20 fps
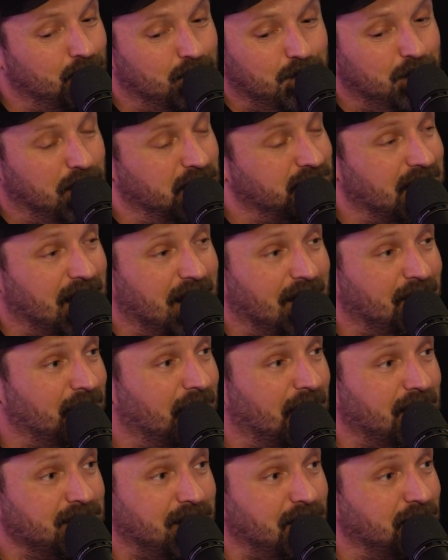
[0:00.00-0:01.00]
But to have
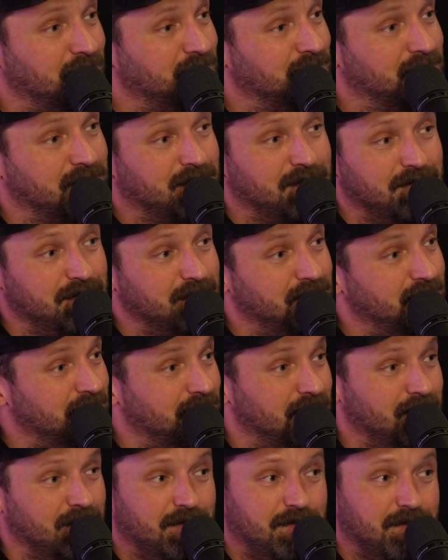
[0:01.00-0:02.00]
guys that are just,
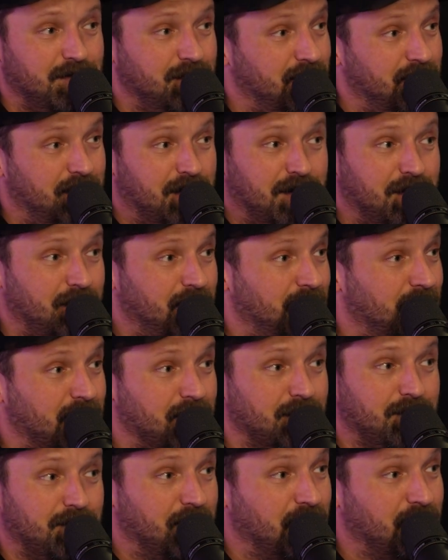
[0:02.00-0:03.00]
they're
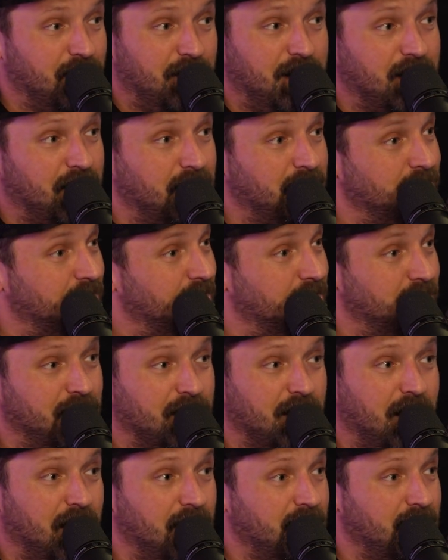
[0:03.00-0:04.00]
there.
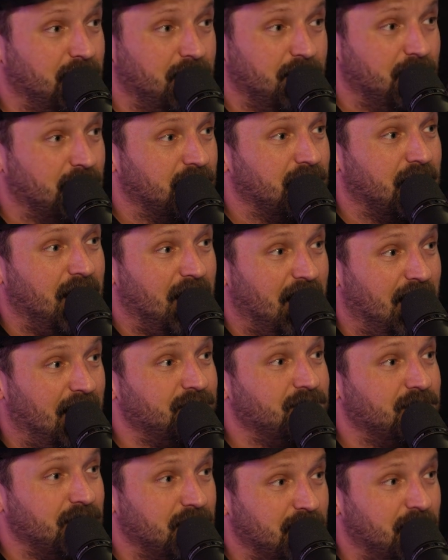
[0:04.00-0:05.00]
You're going to
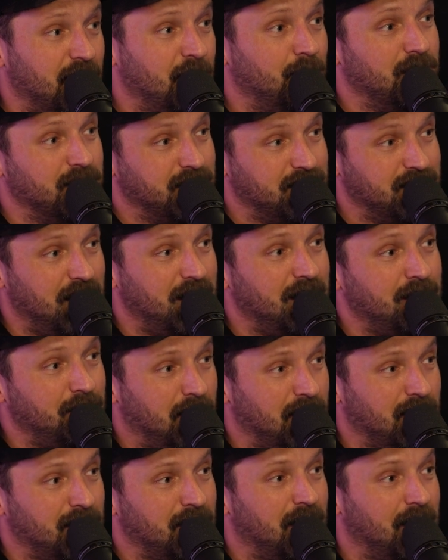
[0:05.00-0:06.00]
have to come and take
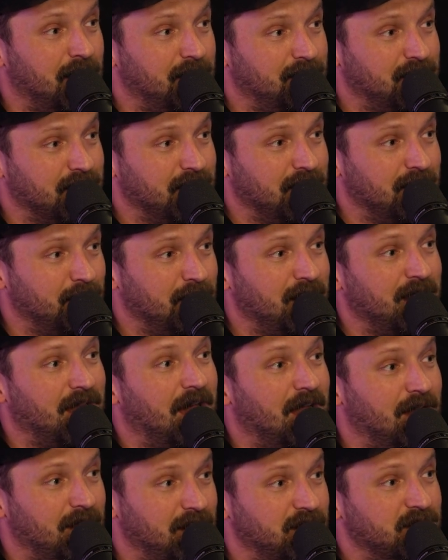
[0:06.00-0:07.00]
my life to get me
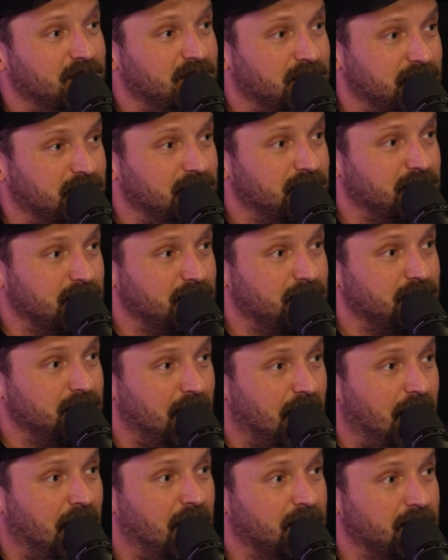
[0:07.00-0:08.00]
out of this
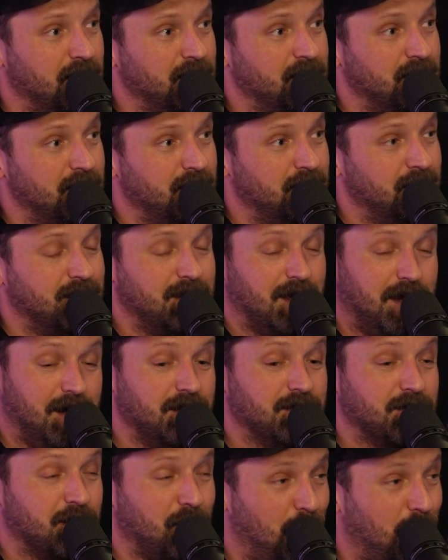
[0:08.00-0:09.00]
island. That
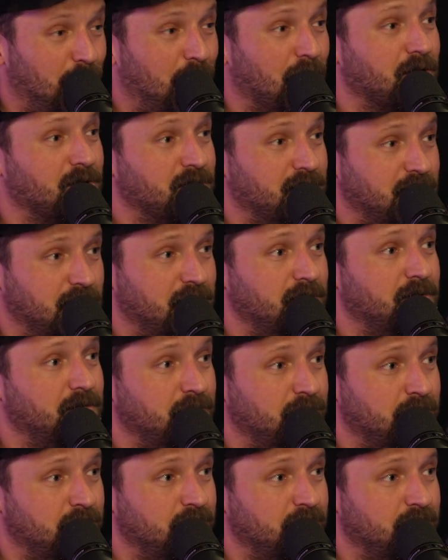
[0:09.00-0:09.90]
is hard to do.